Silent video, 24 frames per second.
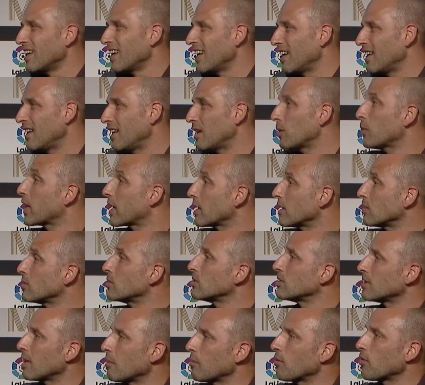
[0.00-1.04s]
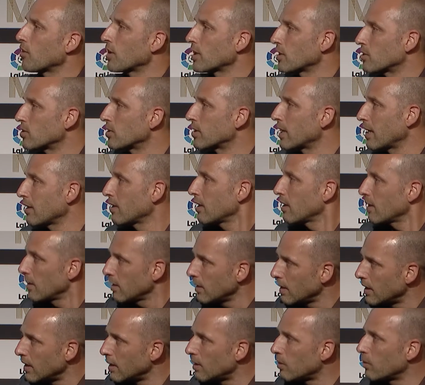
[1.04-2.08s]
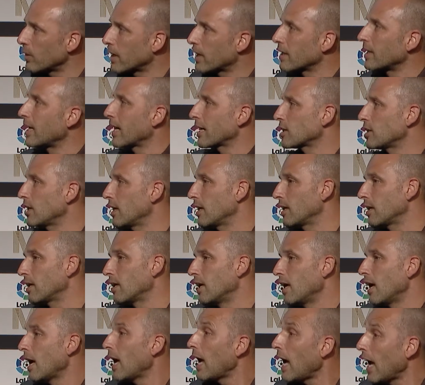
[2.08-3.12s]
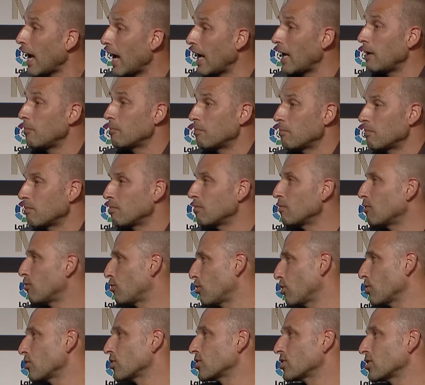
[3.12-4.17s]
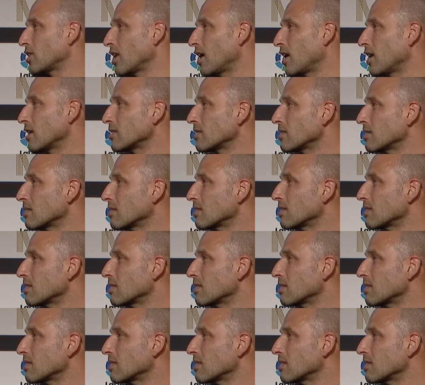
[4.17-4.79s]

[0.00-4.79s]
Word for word: here we can do something together. Here we can actually aim for the stars